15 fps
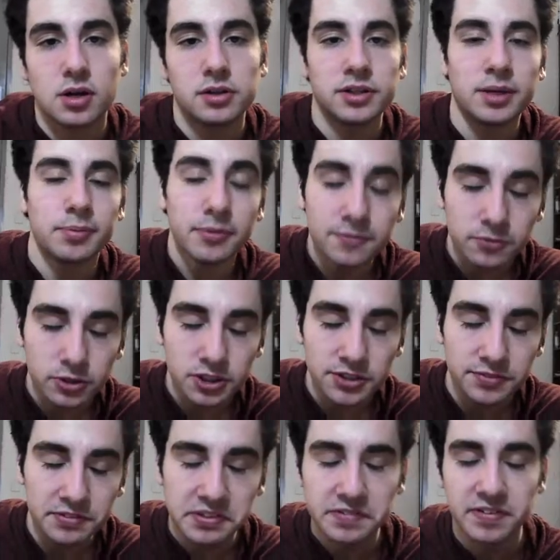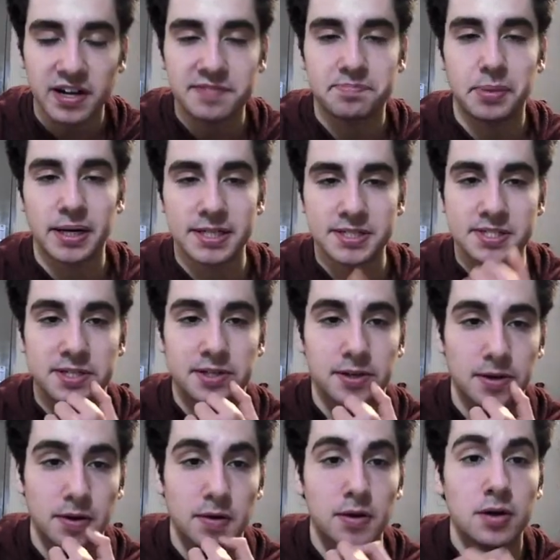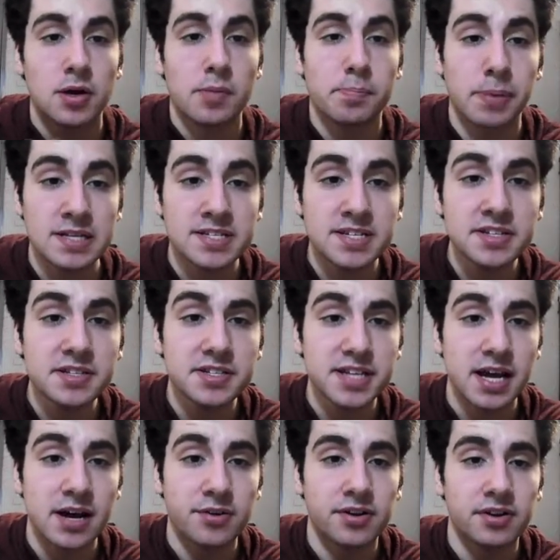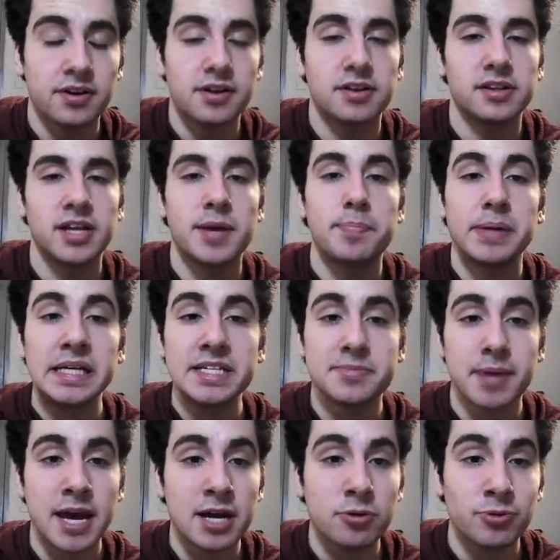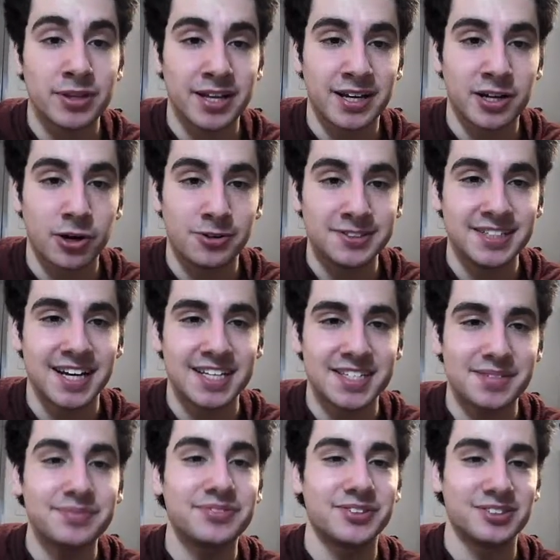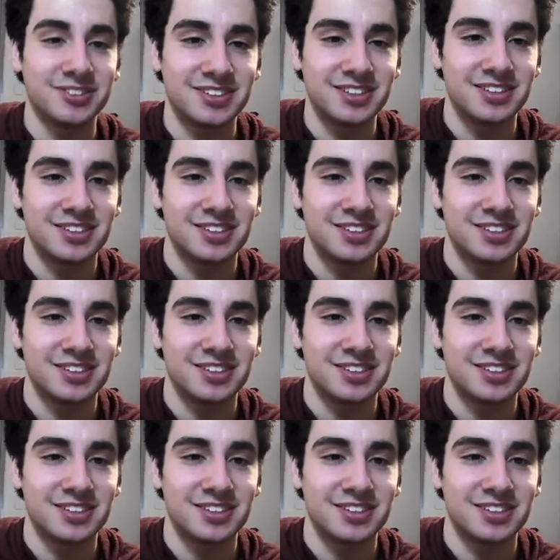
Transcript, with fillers: Number 455, buzz. Buzz is the sound that bees make when they go to get some fruit.